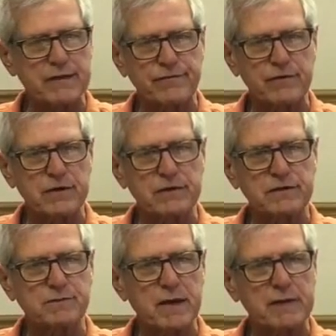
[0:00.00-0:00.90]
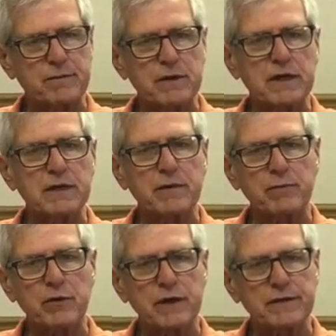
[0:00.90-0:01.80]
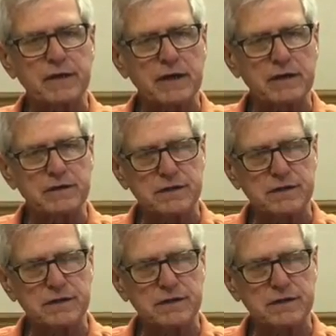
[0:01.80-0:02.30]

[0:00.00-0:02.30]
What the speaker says: for a new spec building to be put in there.